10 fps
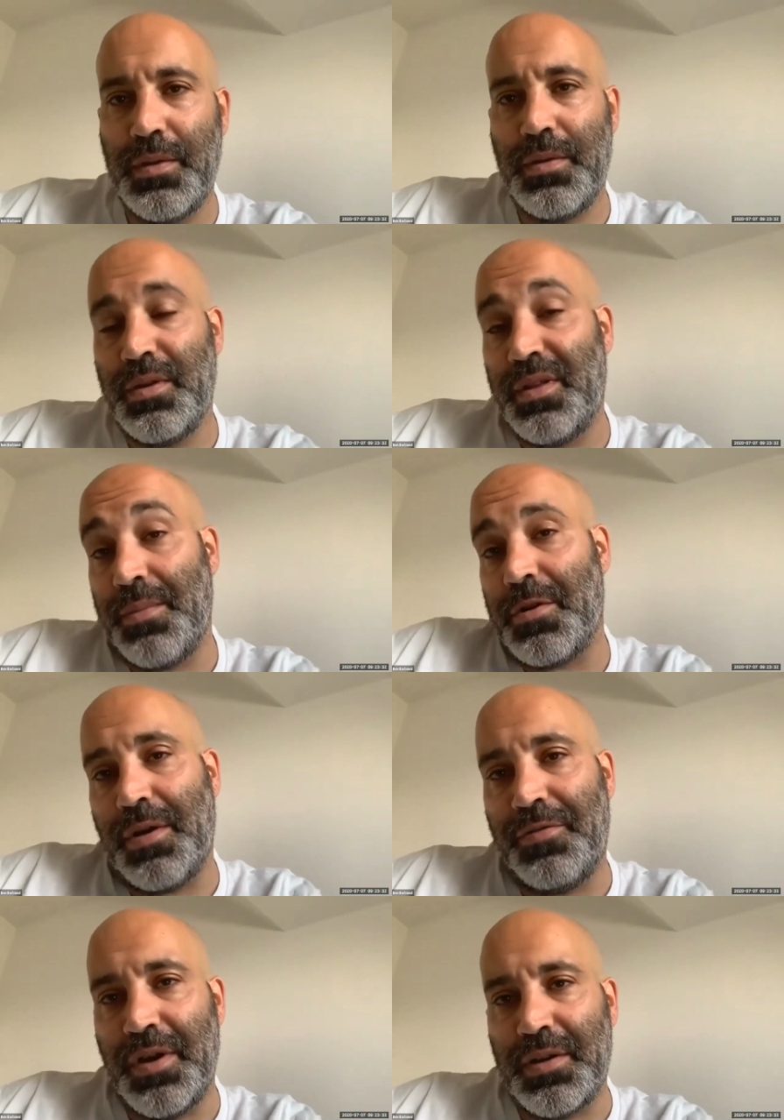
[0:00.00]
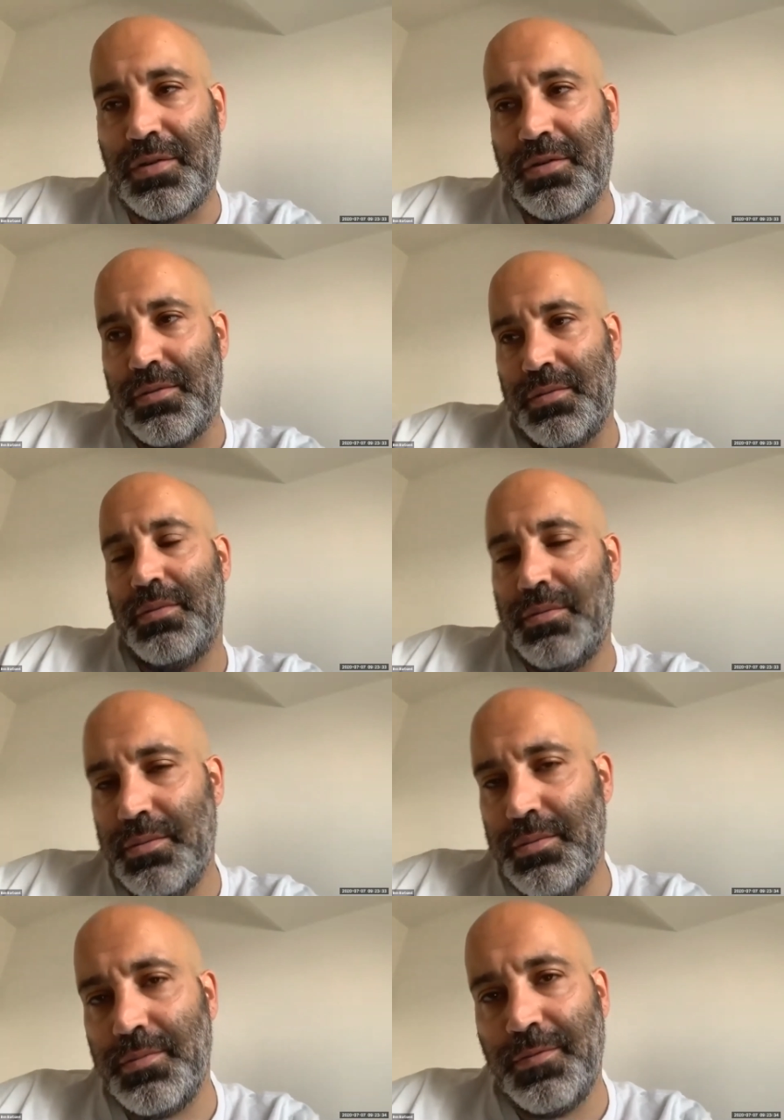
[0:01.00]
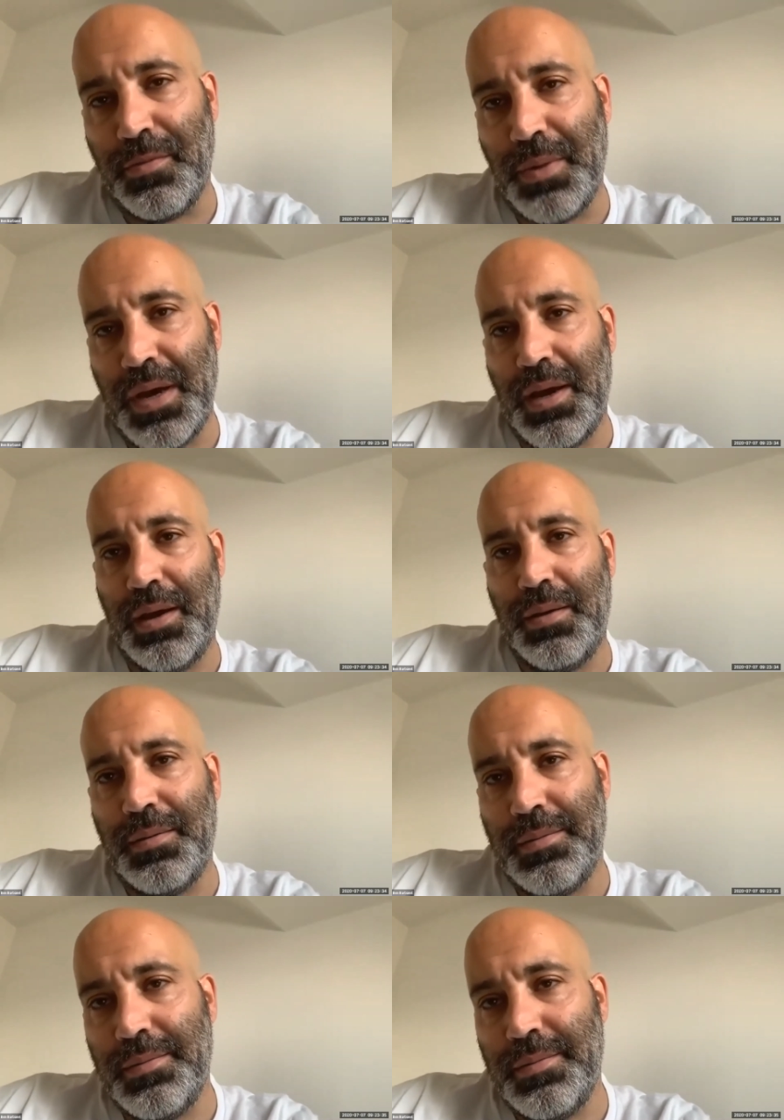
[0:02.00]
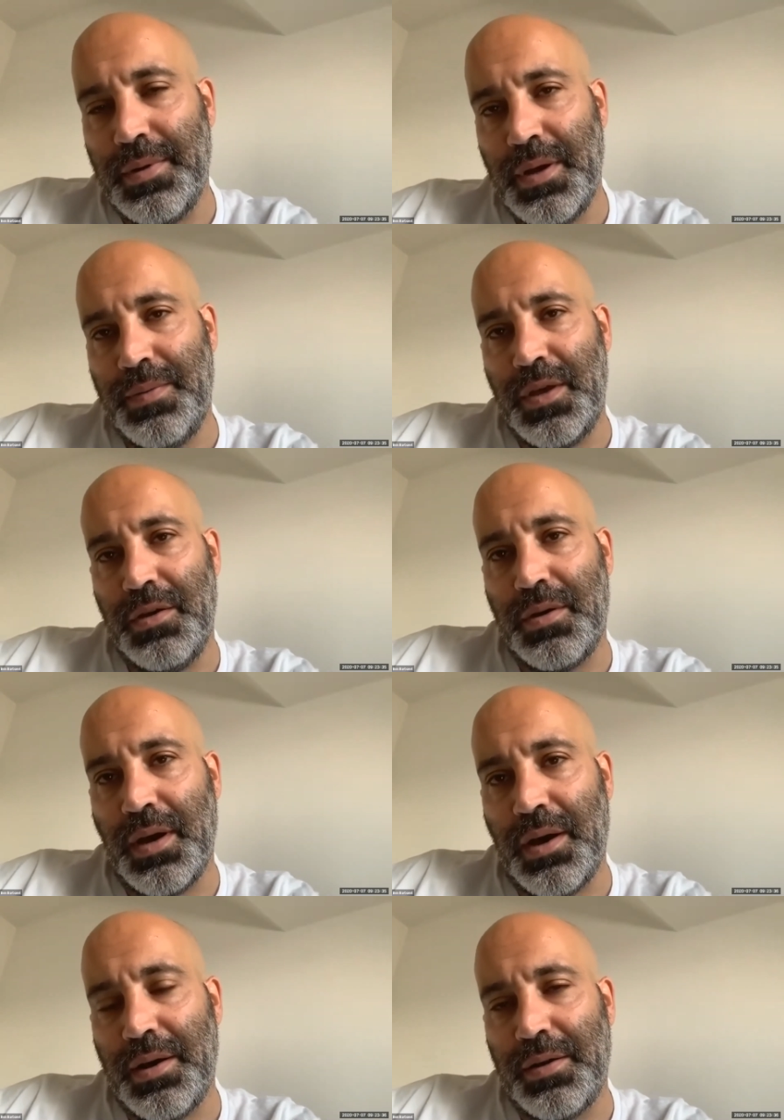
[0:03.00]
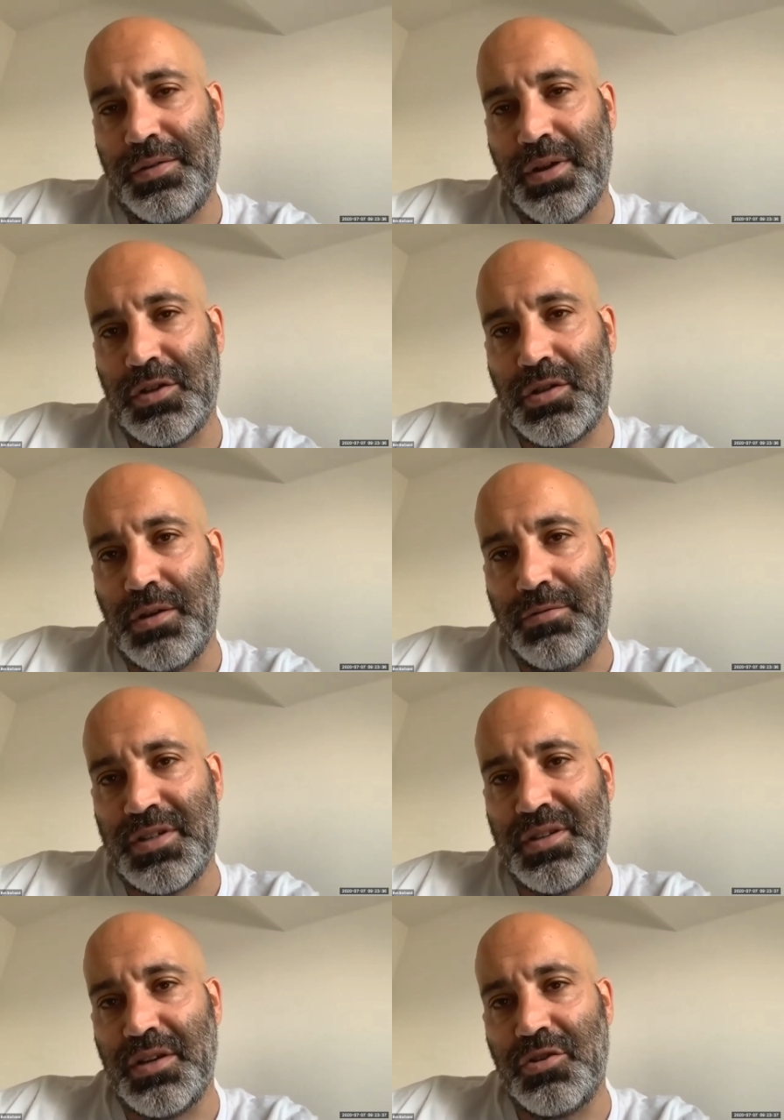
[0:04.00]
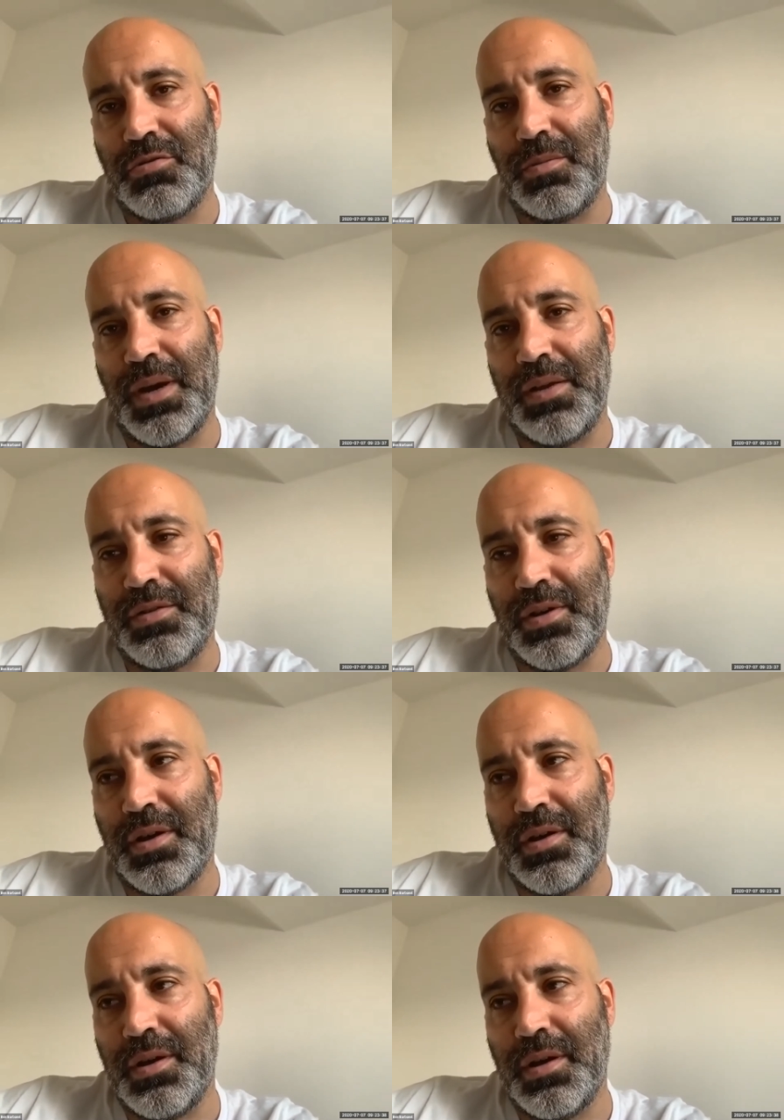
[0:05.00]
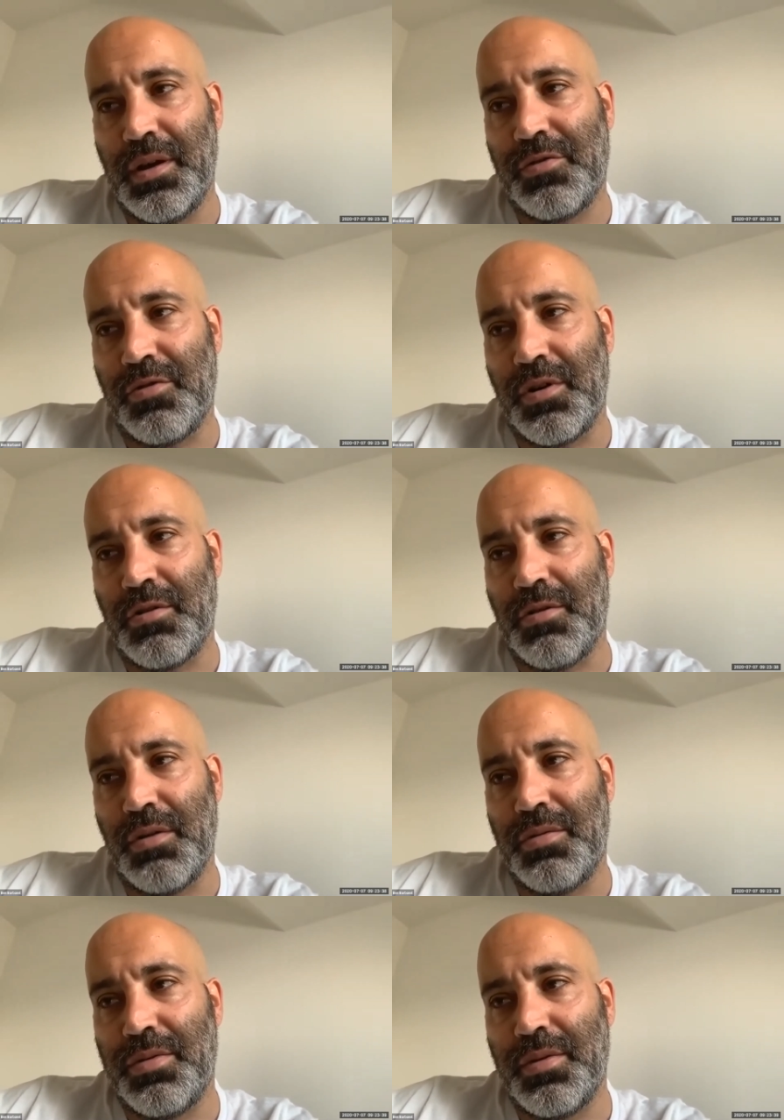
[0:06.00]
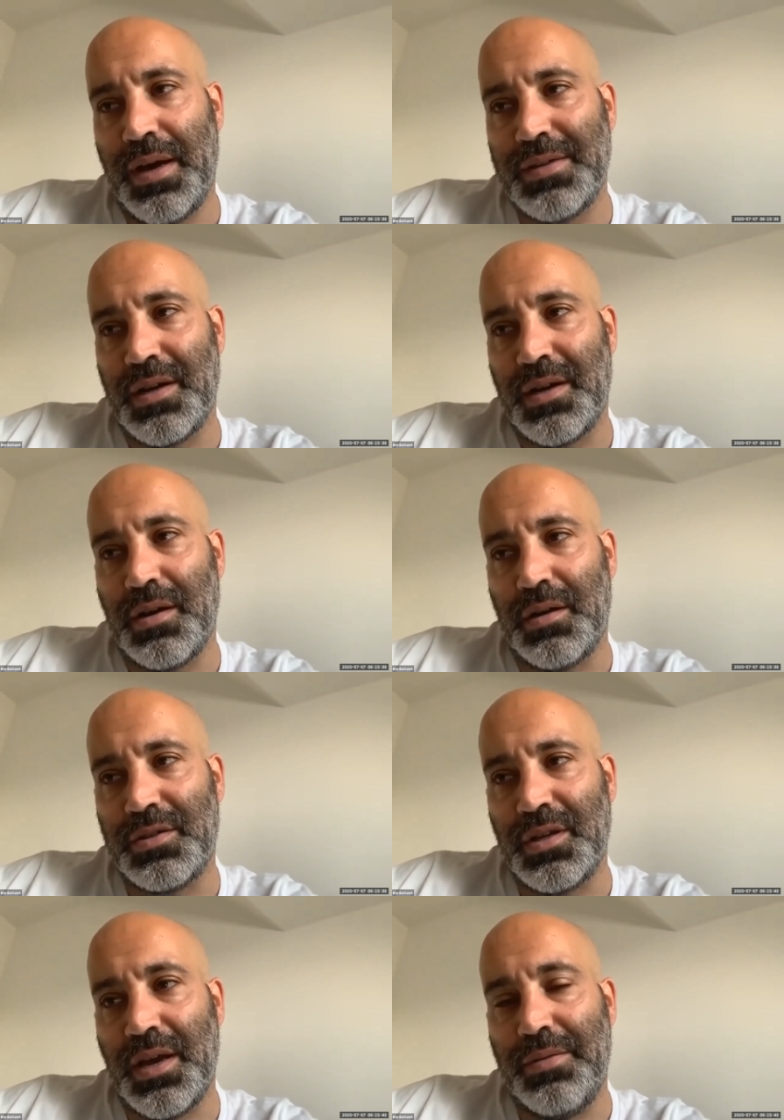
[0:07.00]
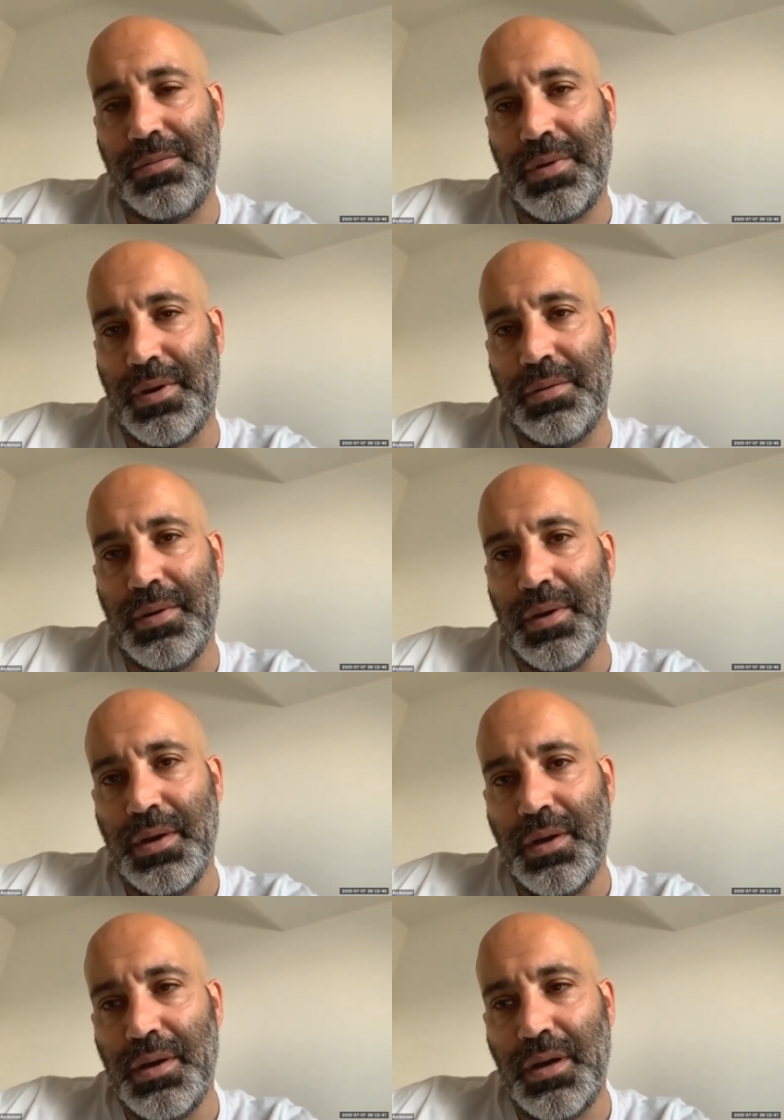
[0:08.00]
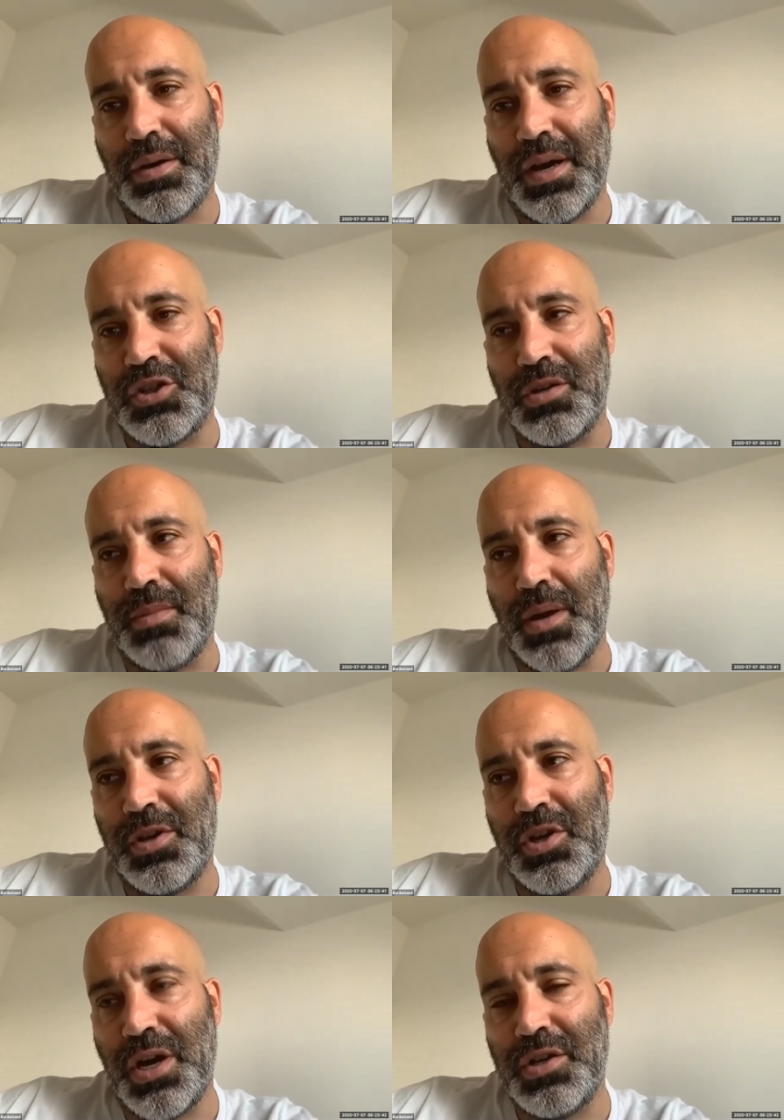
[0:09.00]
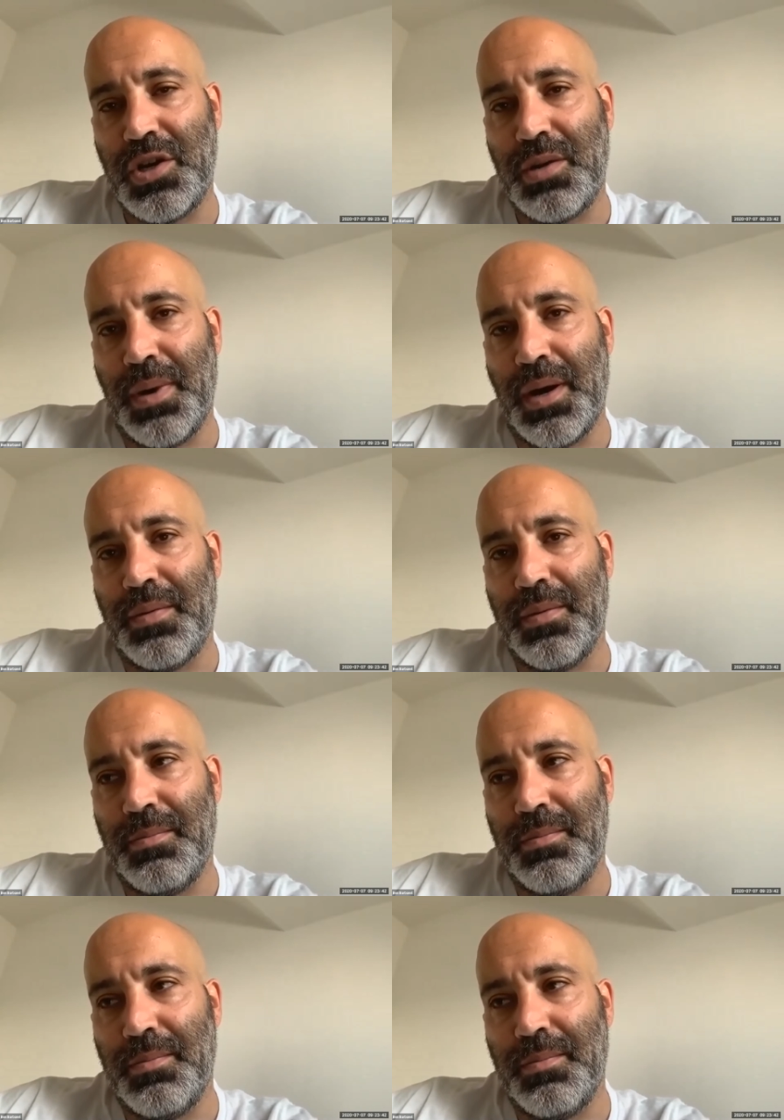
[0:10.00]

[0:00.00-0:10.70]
demographics for me in the UK as such that residential remains a strong growth asset class. Again, you know, location may be changing, but